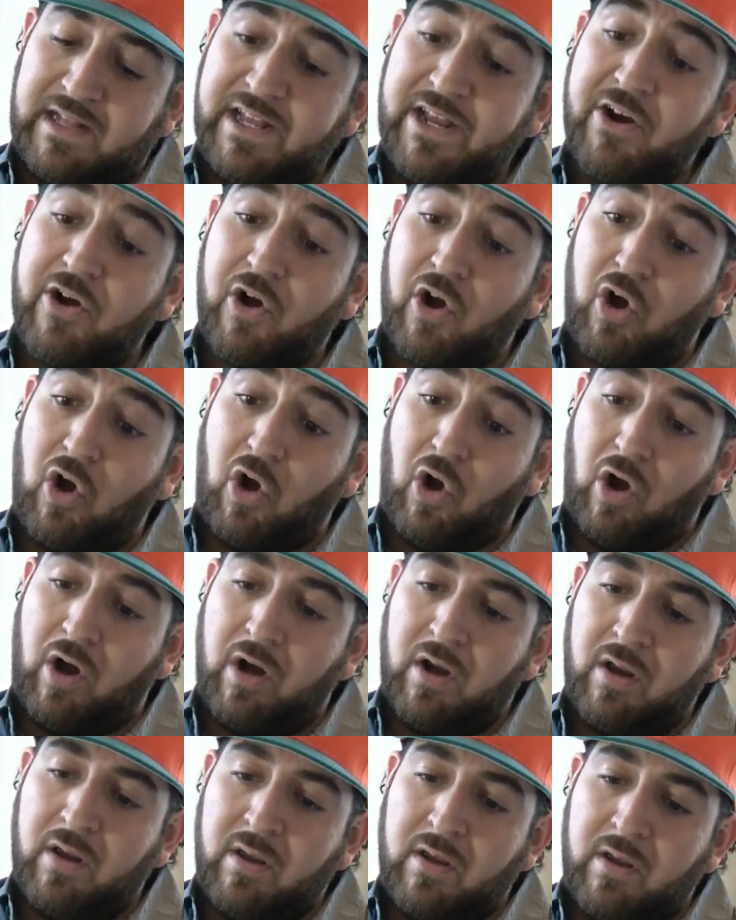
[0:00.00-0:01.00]
clearer,
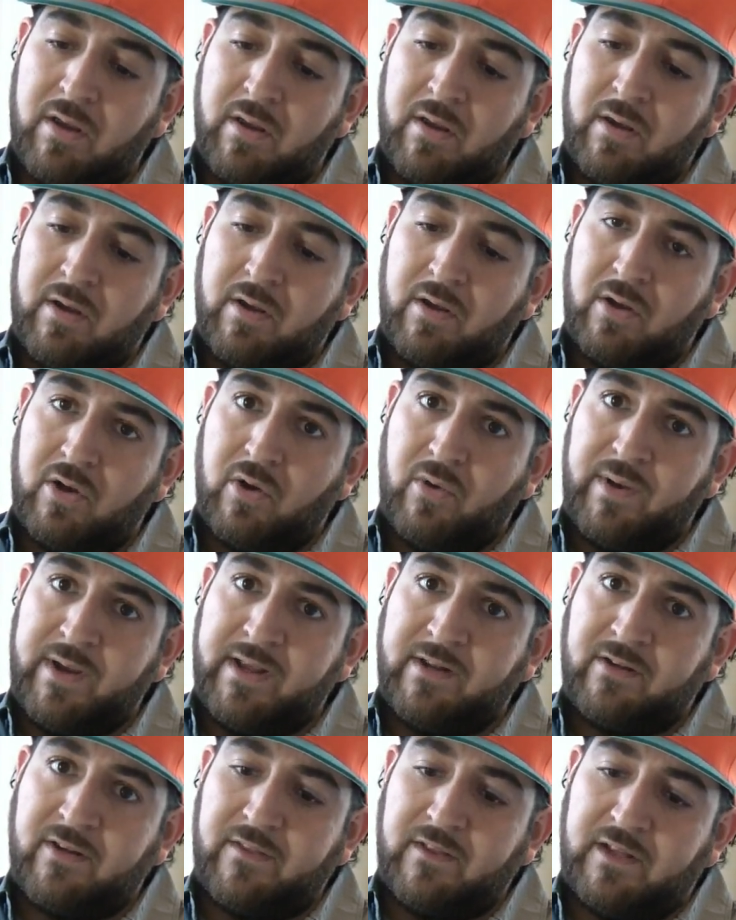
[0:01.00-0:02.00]
going
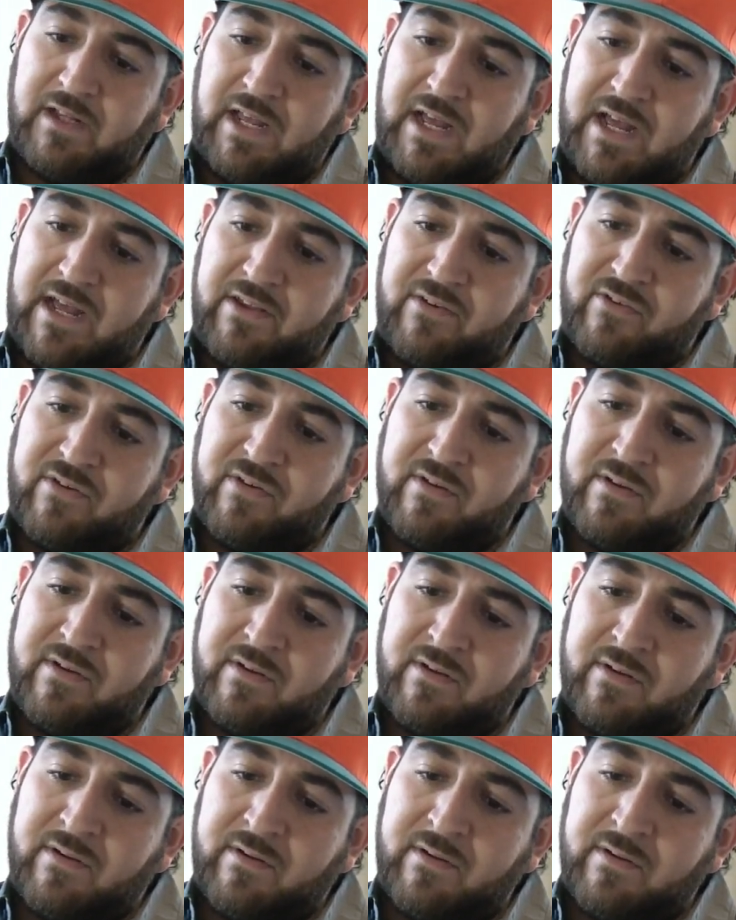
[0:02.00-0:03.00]
into the glass?
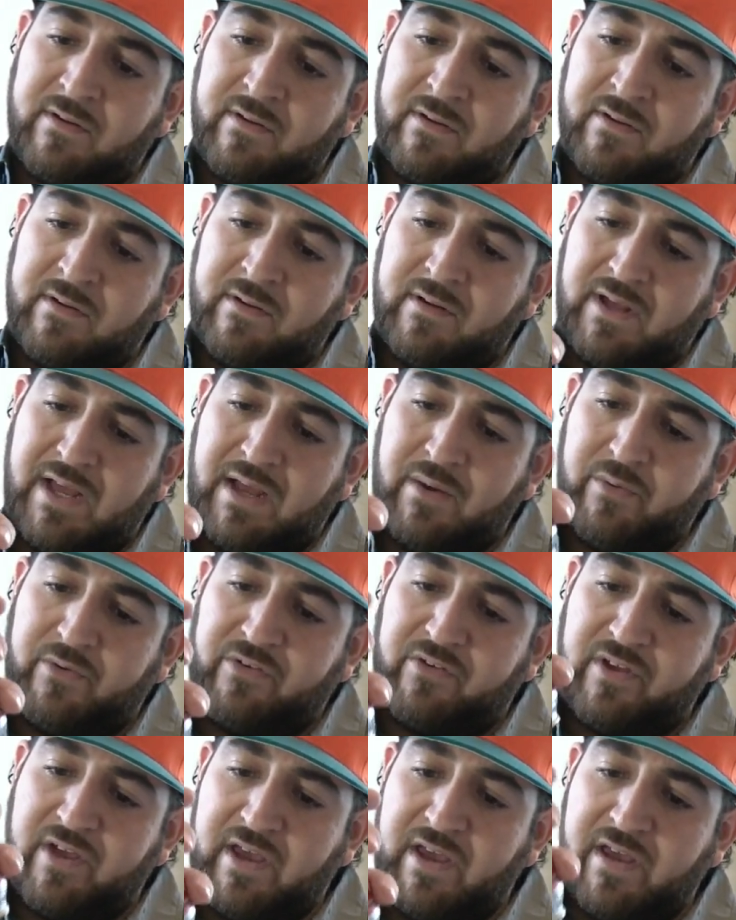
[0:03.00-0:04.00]
I would
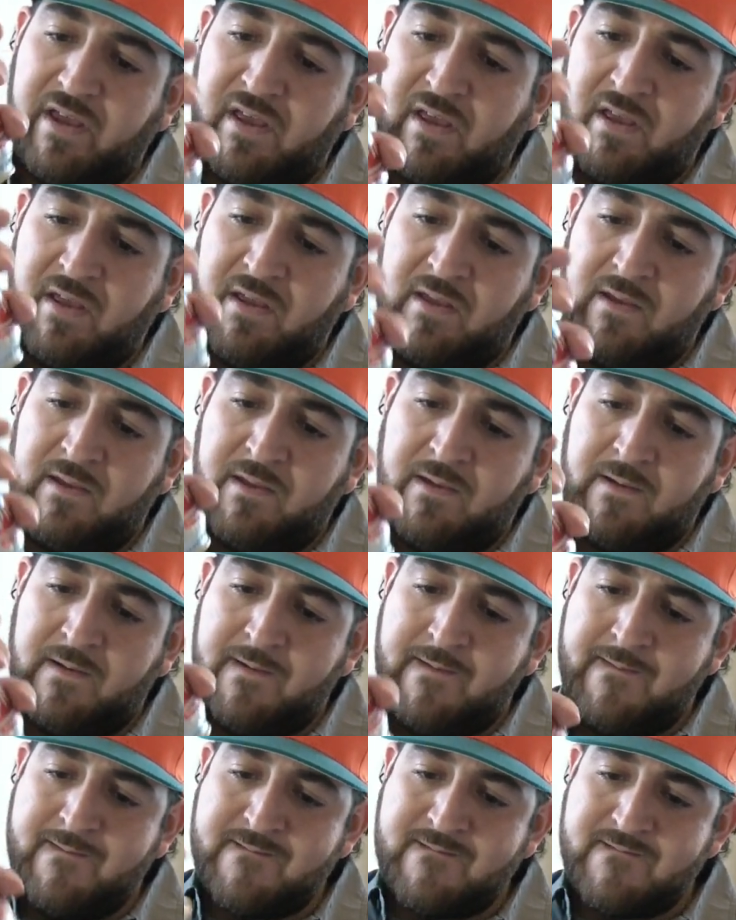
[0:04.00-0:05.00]
say,
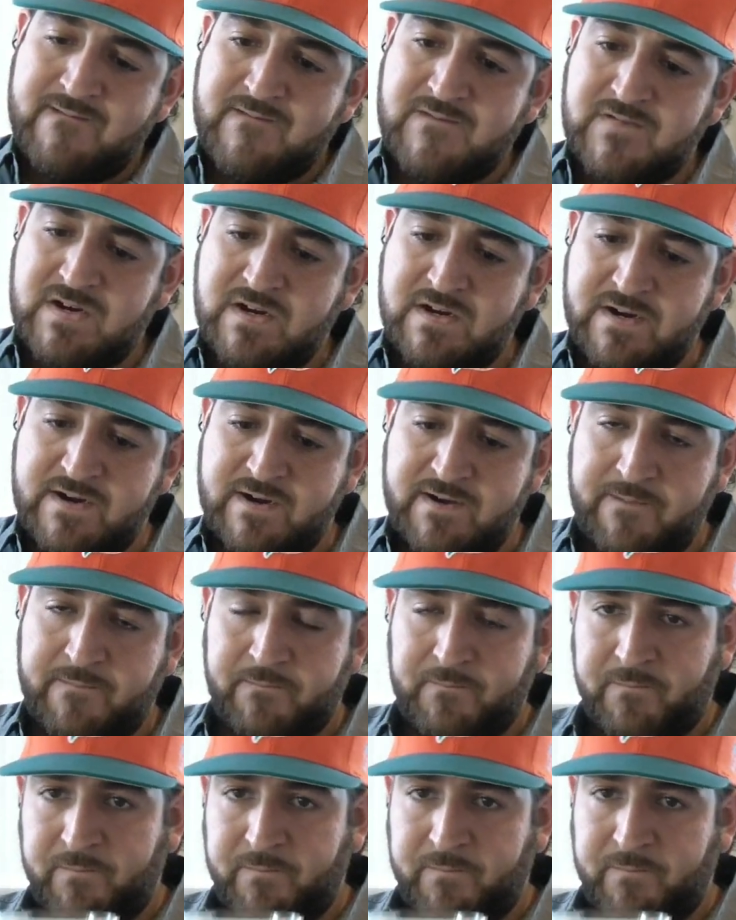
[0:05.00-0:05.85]
all right.